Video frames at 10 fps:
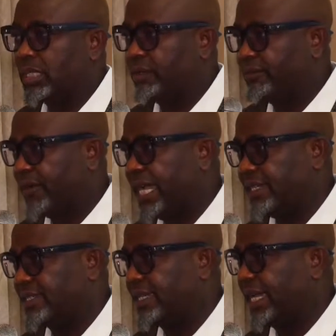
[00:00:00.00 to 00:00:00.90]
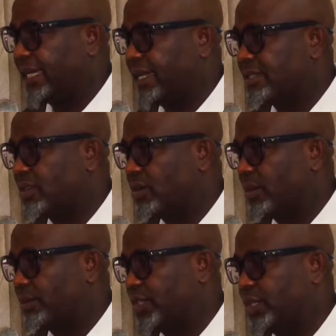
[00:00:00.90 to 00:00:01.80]
the fight against
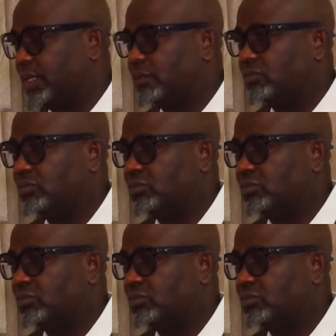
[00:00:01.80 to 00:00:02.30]
corruption.